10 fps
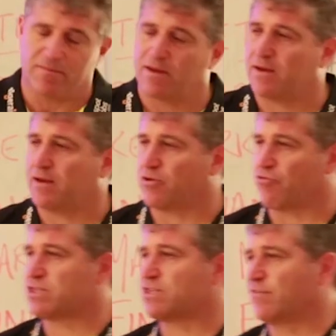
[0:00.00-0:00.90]
uh,
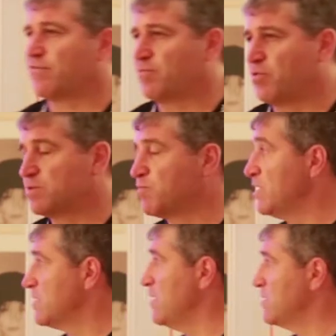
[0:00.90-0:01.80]
aggressive person, but
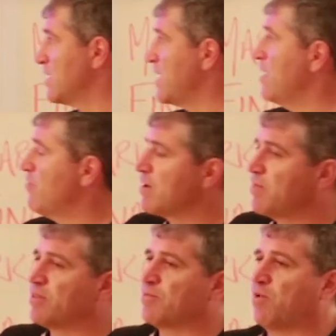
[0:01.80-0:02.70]
he, he's a caring
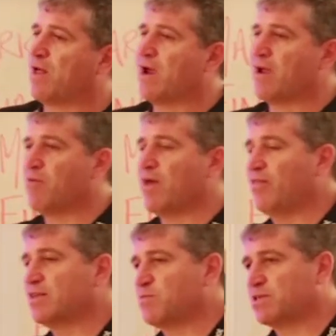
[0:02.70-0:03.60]
about the player and,
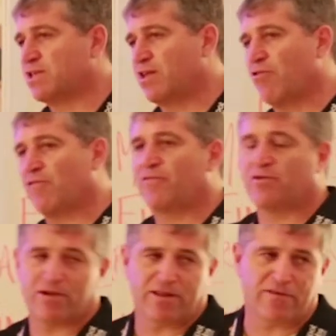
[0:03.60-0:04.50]
and especially their off
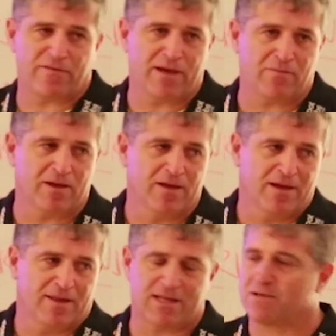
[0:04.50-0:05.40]
field and their family.
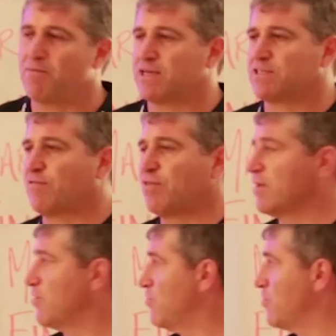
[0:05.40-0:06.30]
And that's a massive
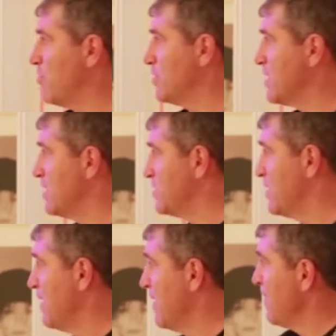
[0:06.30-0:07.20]
thing in
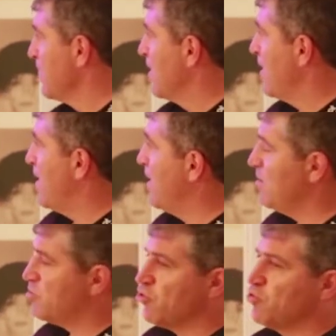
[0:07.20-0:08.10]
organisation. And
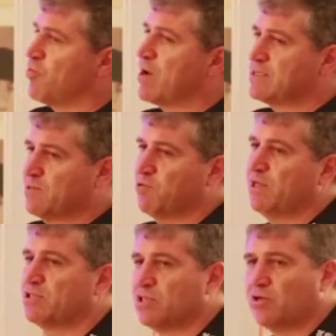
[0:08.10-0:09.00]
he's always
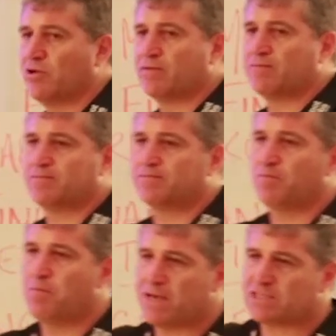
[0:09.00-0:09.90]
willing to learn,
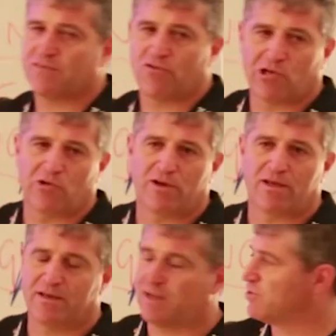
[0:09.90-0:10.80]
massive on
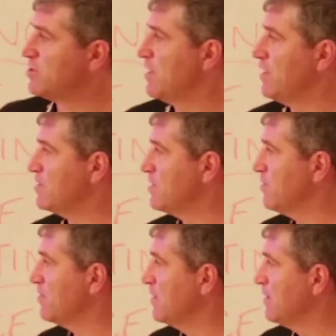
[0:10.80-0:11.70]
learning, never standing
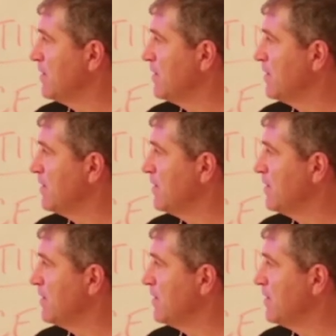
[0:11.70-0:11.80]
still.